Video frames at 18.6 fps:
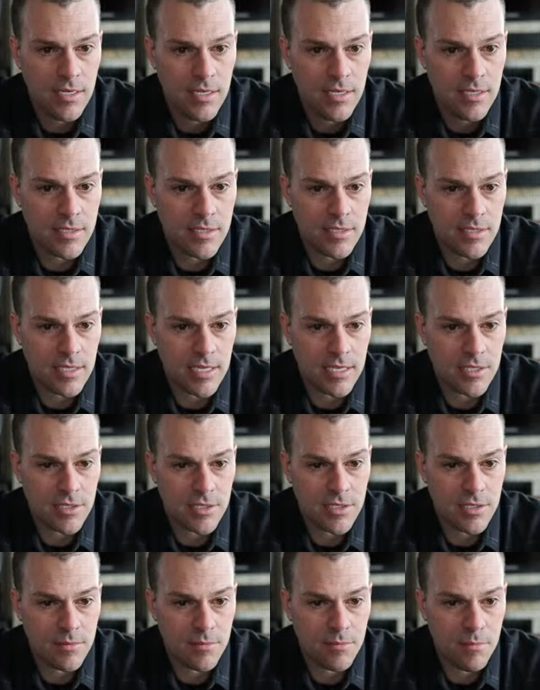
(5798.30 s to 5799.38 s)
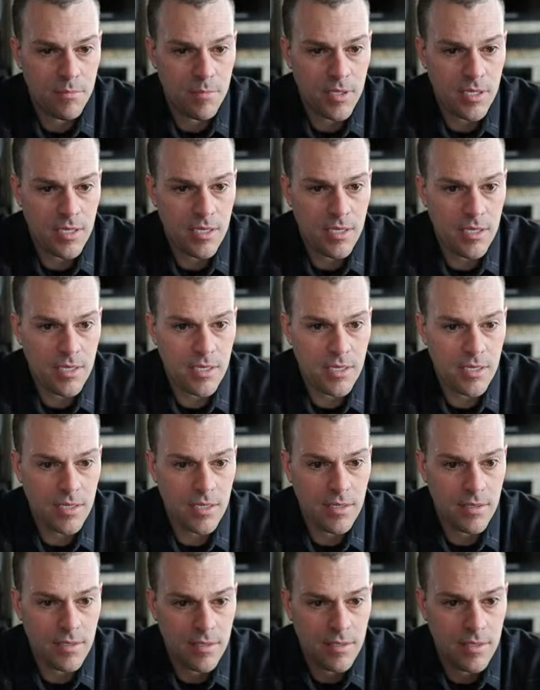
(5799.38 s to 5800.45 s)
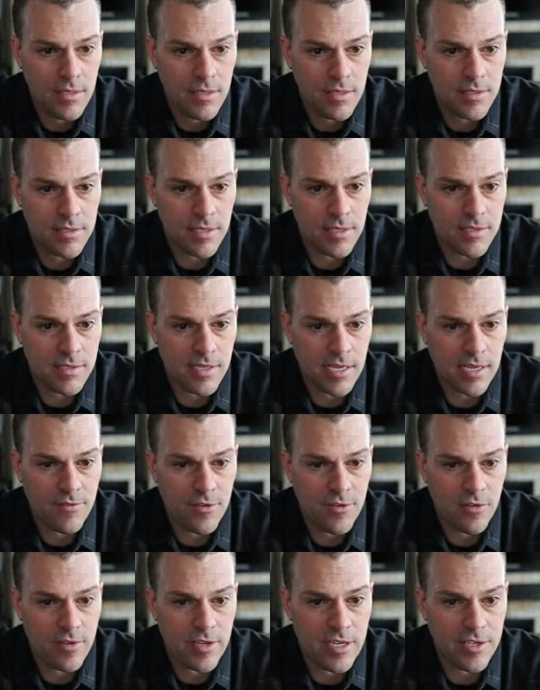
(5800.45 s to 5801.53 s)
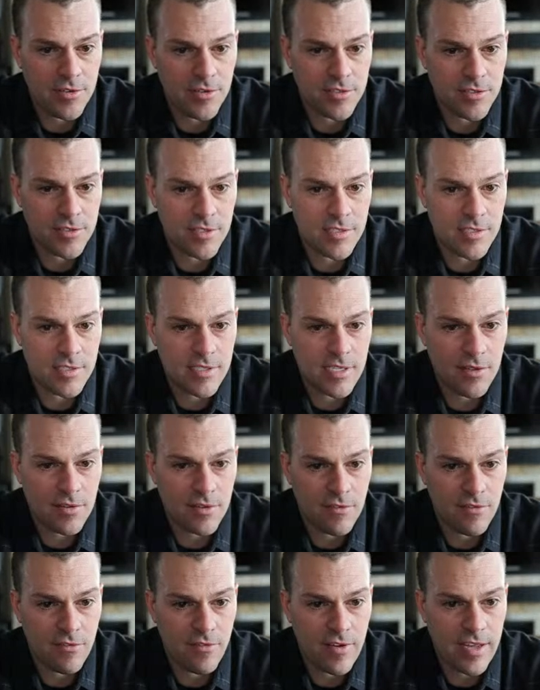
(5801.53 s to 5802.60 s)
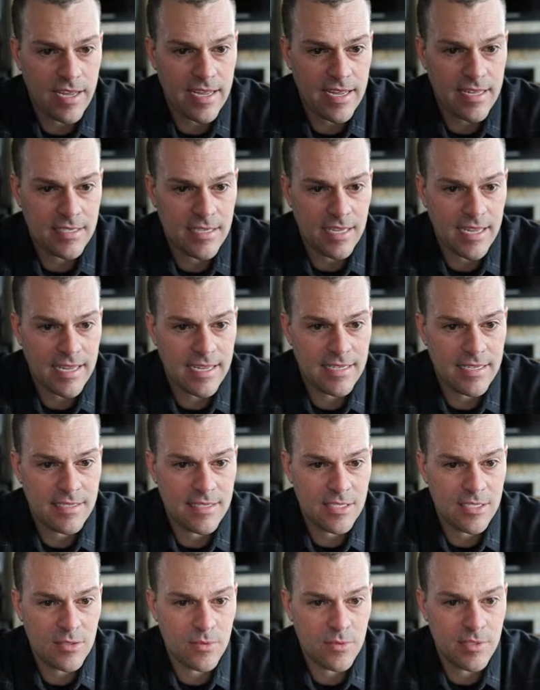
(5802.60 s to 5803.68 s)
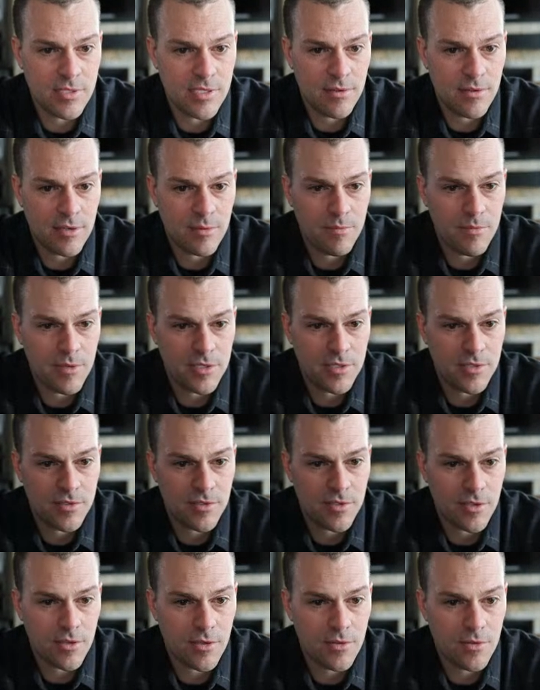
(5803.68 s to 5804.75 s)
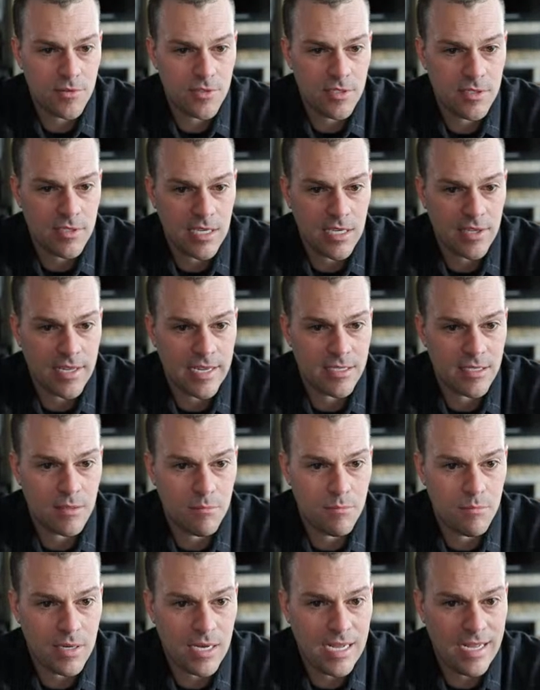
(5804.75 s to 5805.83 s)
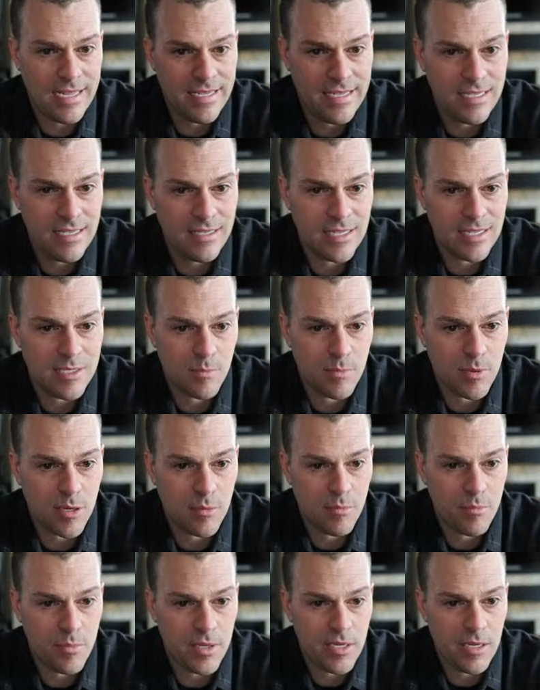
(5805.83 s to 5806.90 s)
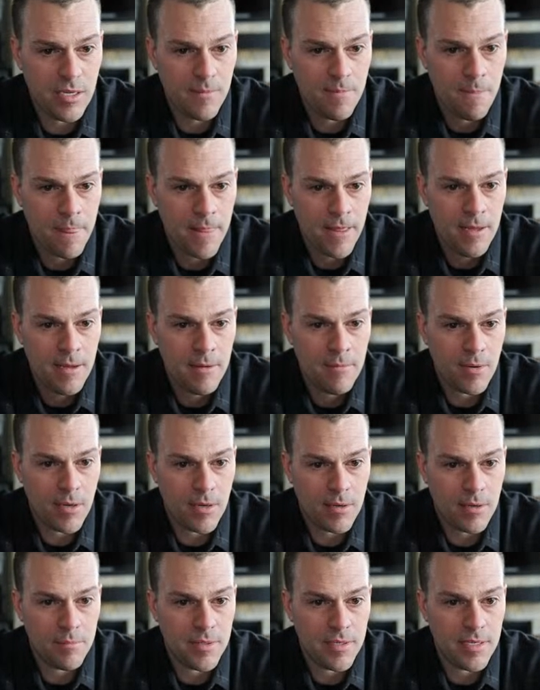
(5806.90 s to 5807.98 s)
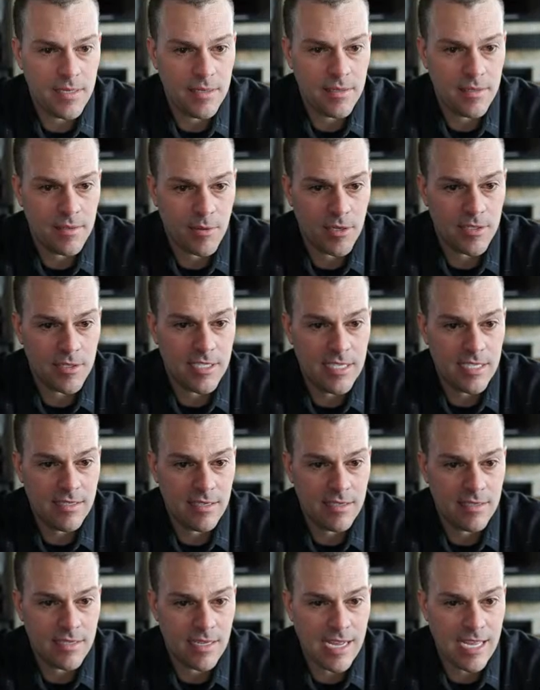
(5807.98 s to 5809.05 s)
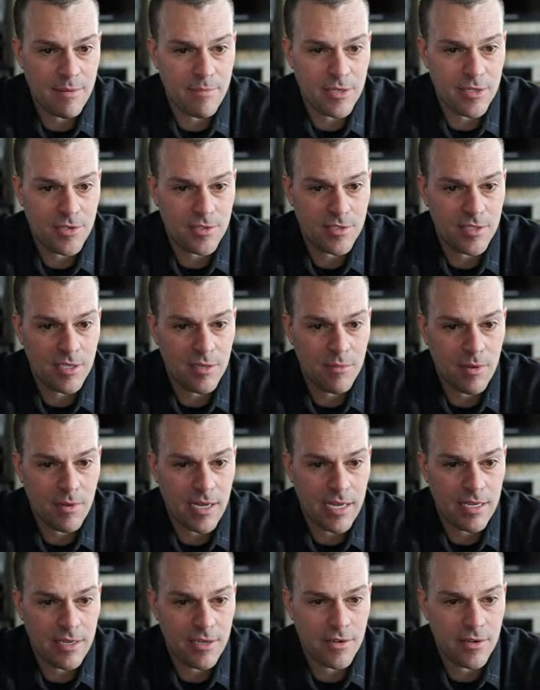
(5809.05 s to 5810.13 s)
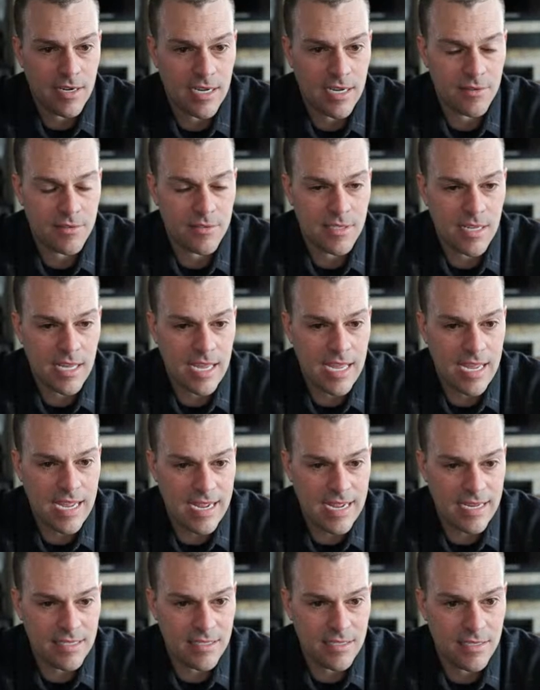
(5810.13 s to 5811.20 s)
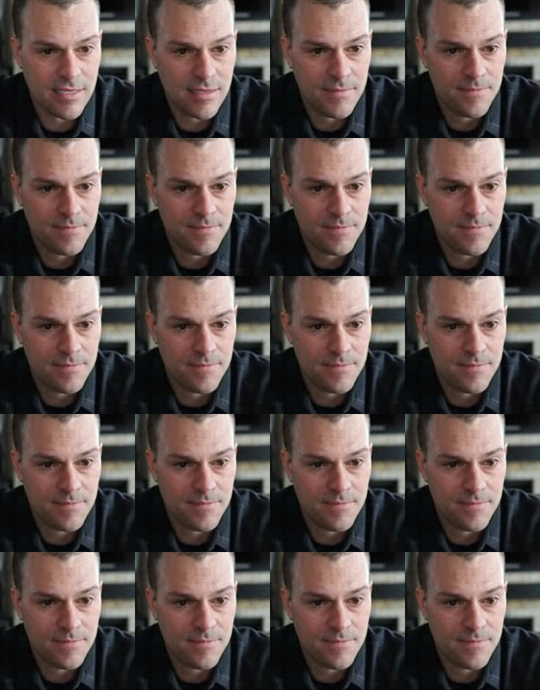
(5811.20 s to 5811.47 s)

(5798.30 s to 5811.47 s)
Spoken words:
Section B is going to say, if you have interest in selling fast, as is with 0 commissions or closings, I'd like to buy it. That's part B. Part C says, I am interested in buying your house at.